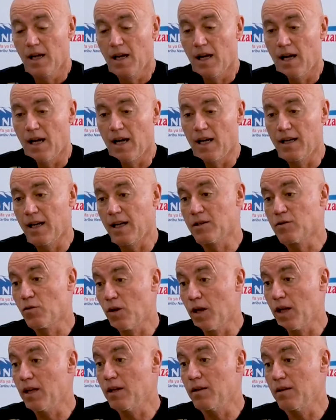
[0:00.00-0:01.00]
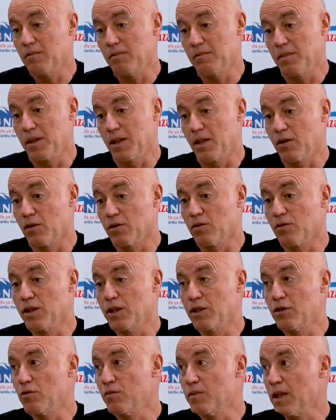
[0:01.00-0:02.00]
And as well, because we
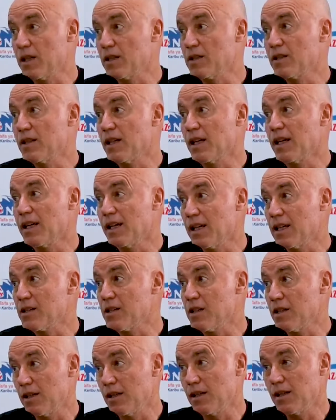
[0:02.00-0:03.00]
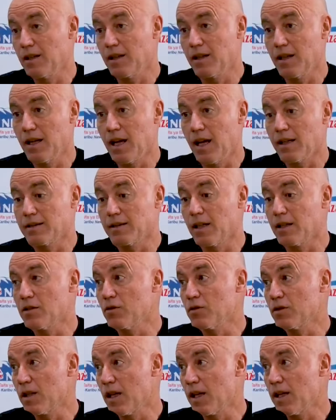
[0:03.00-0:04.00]
need to manage the energy, as
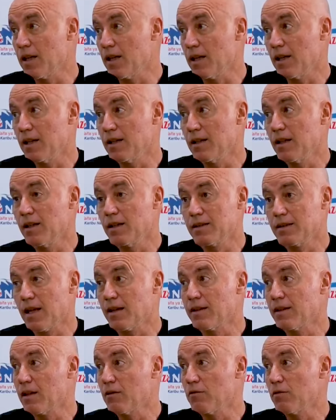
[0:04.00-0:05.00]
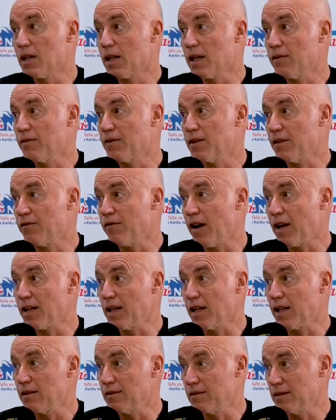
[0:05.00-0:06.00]
you say, Sunday we have the
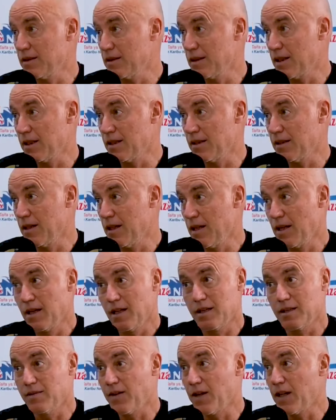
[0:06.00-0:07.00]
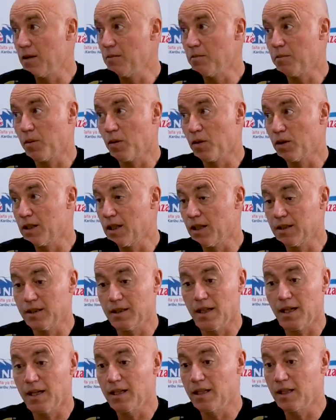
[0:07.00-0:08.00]
final. It's very important.
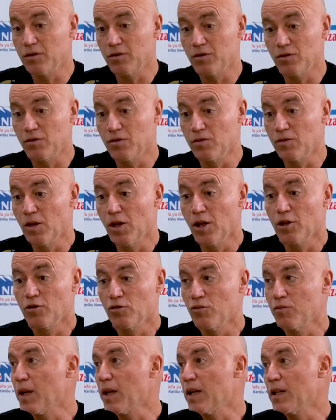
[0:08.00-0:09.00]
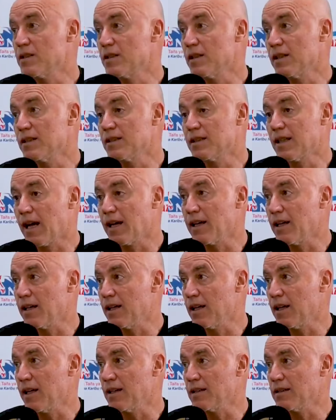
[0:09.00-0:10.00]
I need to manage the
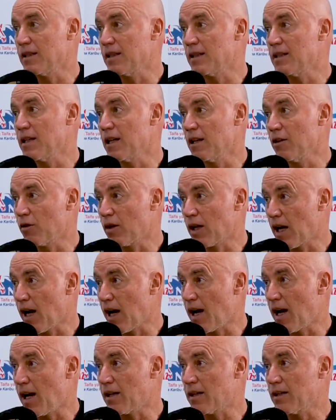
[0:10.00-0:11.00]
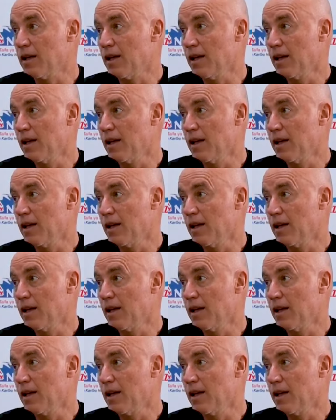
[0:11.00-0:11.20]
tiredness, the yellow card,